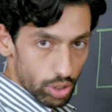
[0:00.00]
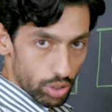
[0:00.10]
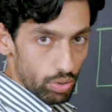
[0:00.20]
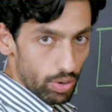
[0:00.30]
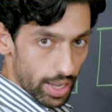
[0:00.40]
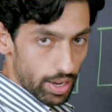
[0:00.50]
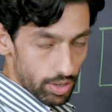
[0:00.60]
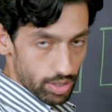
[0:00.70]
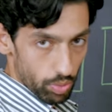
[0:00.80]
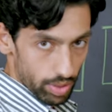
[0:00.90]
two
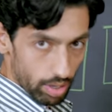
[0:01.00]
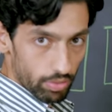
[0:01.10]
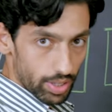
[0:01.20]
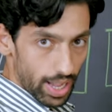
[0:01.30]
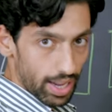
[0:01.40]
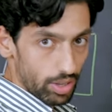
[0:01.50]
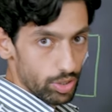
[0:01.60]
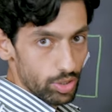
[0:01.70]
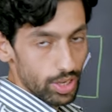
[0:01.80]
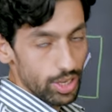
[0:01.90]
layers with different
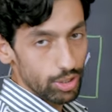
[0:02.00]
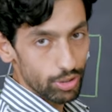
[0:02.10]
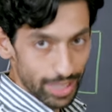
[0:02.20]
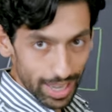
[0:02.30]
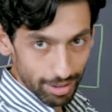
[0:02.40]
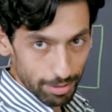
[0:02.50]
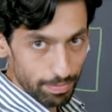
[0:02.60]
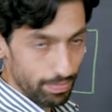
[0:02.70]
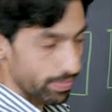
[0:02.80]
angles together.